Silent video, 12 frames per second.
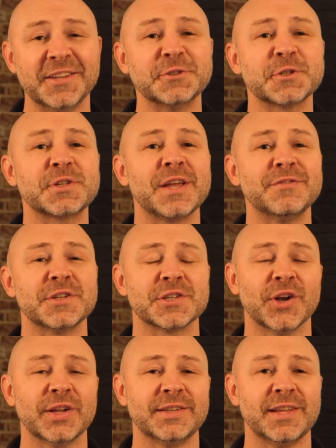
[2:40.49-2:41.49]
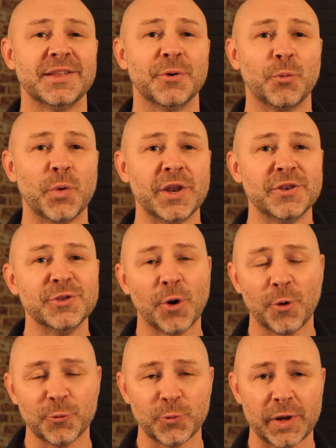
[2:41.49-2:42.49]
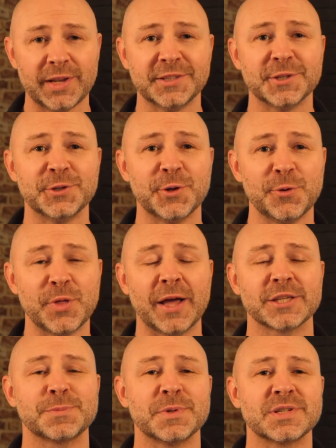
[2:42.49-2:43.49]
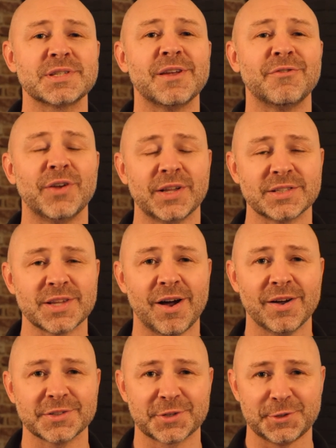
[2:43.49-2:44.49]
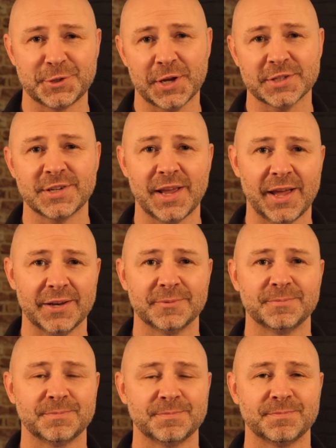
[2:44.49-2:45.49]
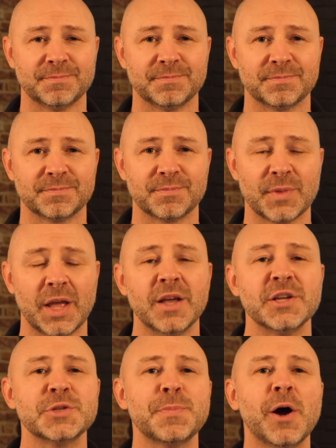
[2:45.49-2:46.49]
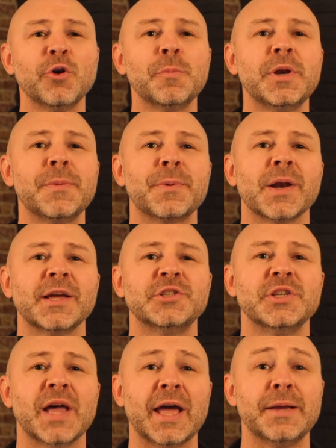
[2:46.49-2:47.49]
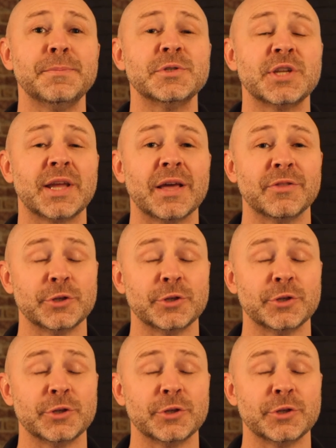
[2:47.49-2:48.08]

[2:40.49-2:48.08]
it just gives us an idea that we're not ready to do that specific task just yet. Spinal manipulation aims to get the